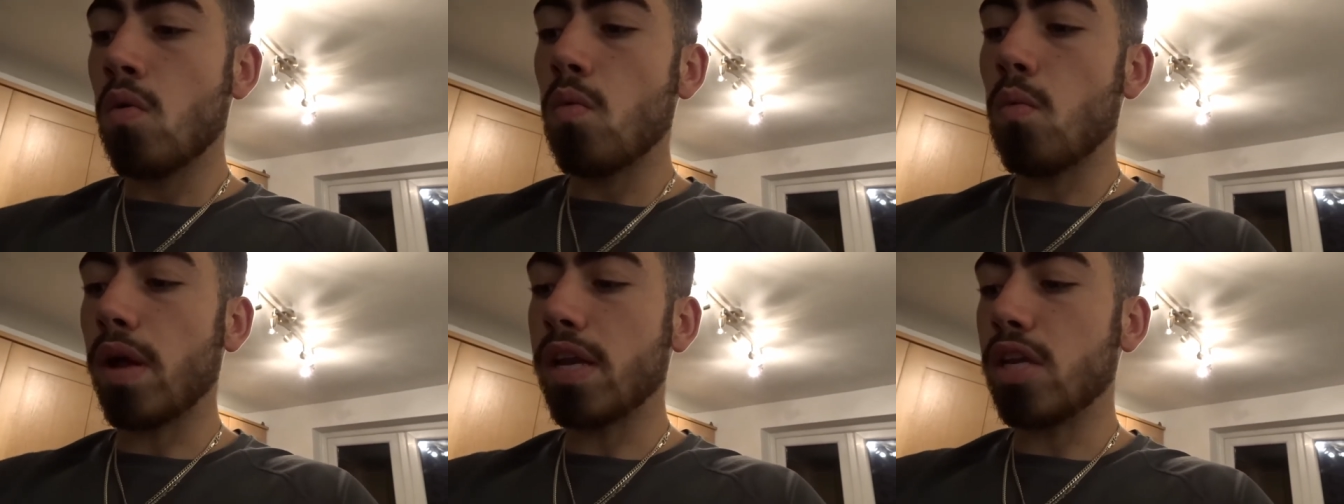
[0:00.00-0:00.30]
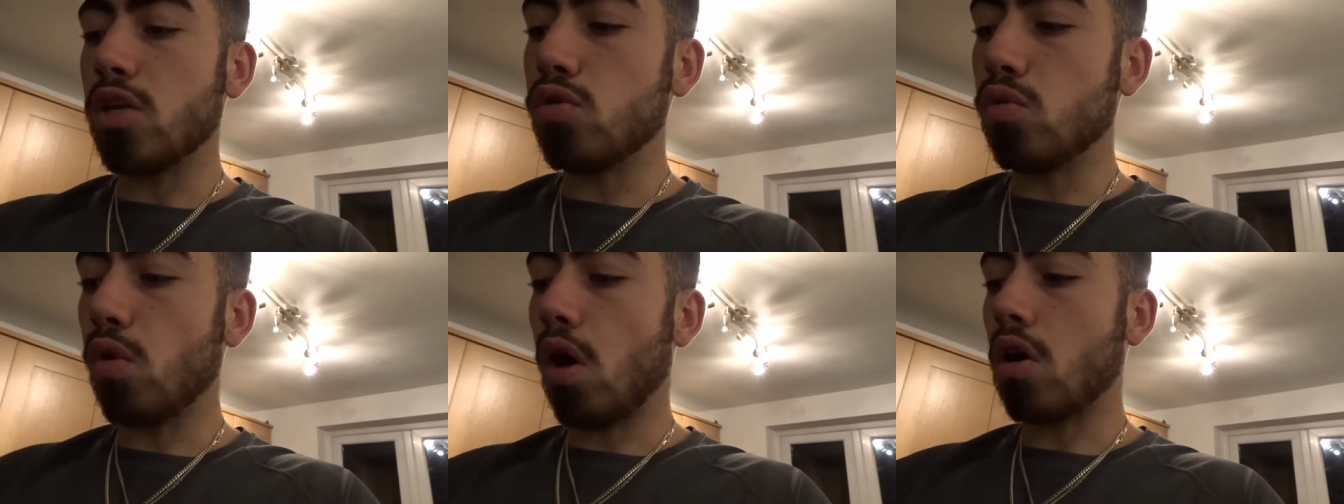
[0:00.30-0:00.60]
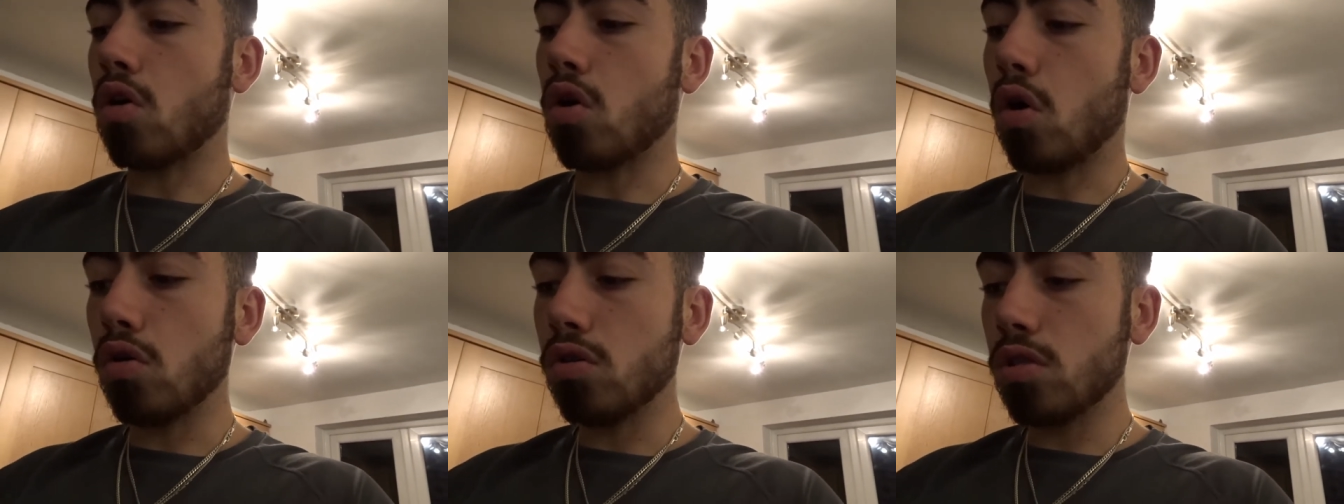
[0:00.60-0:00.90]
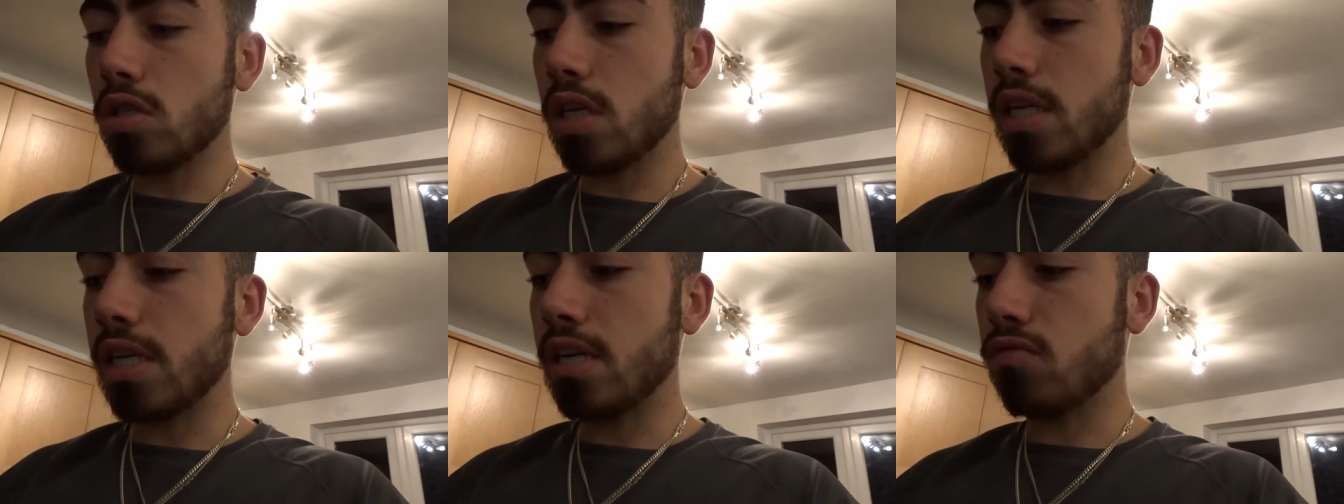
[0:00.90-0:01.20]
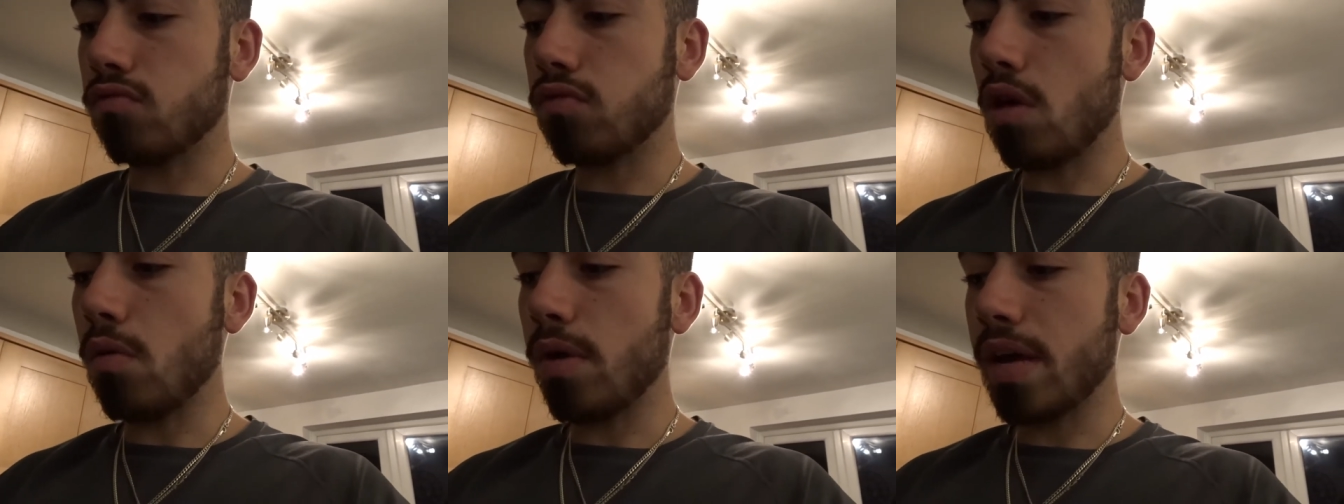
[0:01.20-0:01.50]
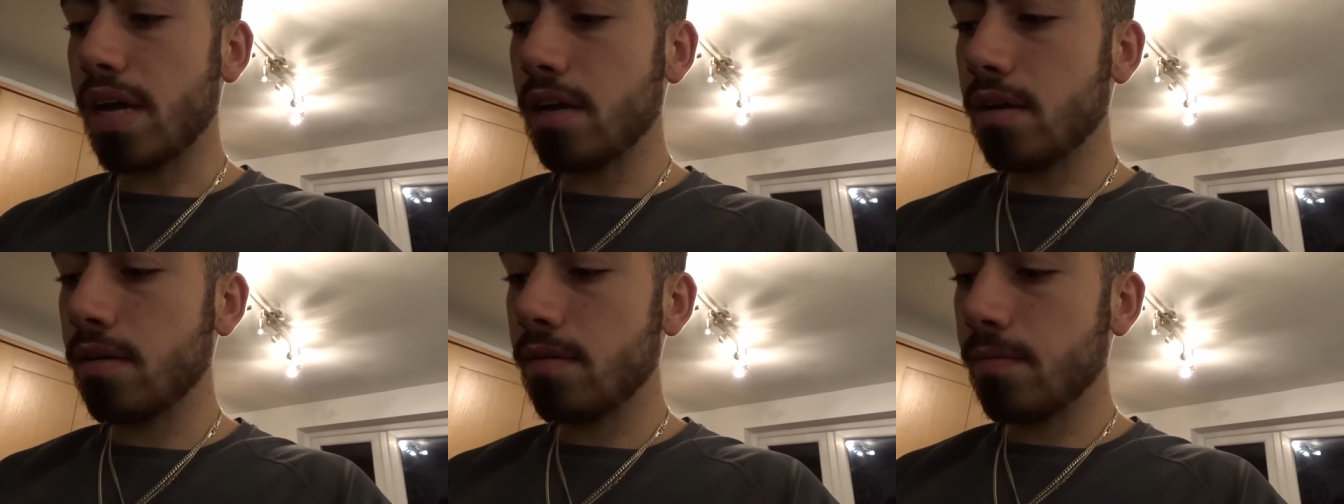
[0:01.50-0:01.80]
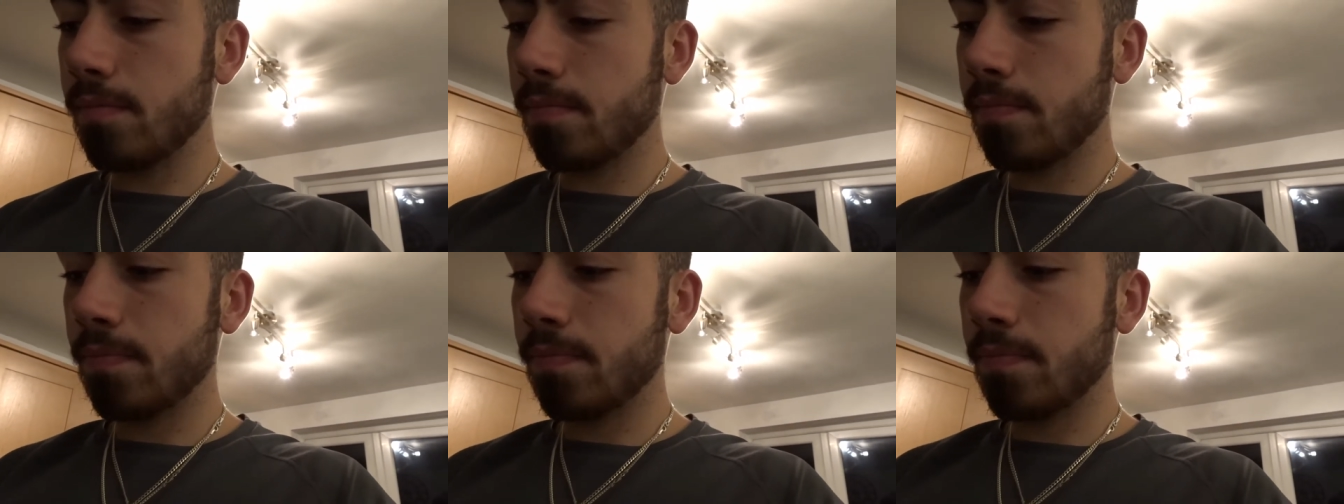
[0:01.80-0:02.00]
When you are constantly growing,